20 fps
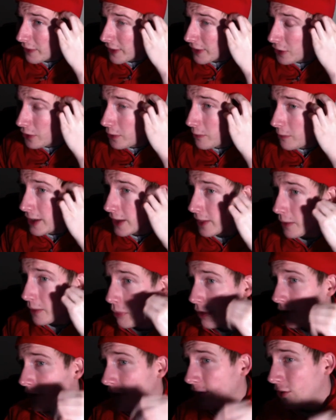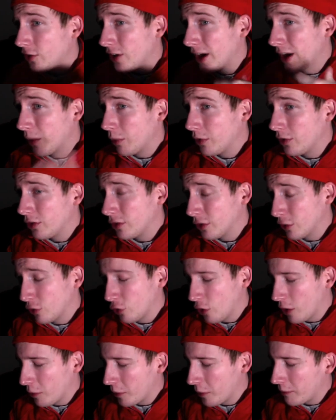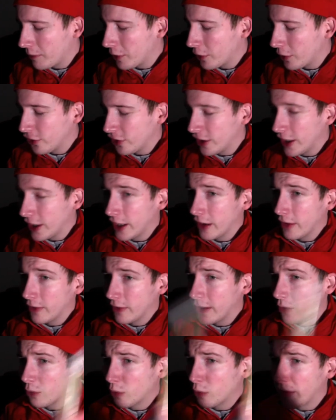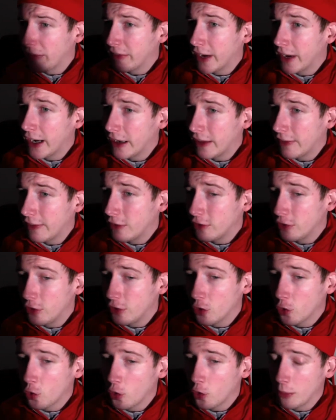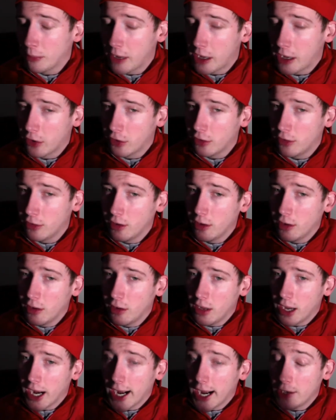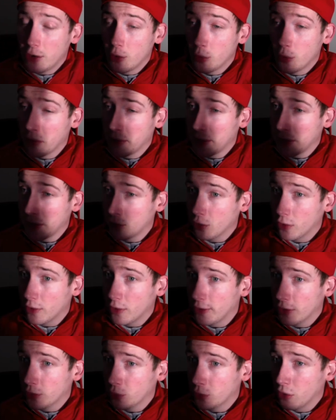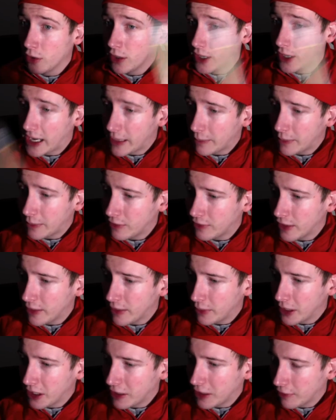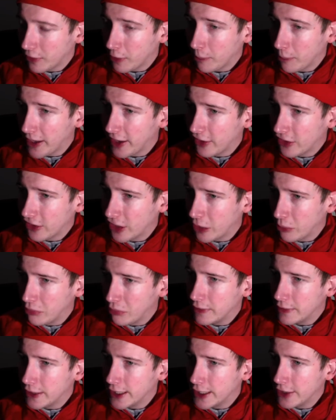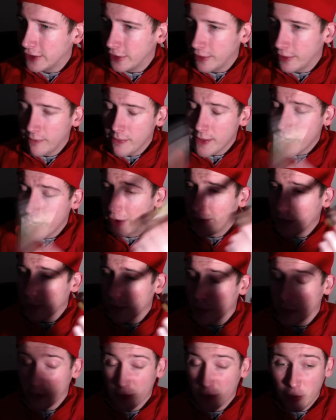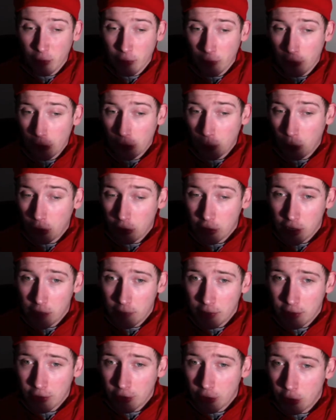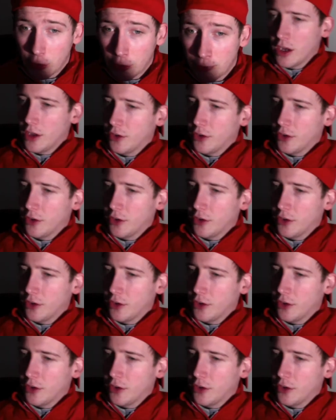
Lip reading: they do make the Breezy Shake, which is a strawberry milkshake. That's what I've got in this unicorn bottle. I do really enjoy this one. I've been vaping on it for the past couple of days. I'll have a review for this one coming soon.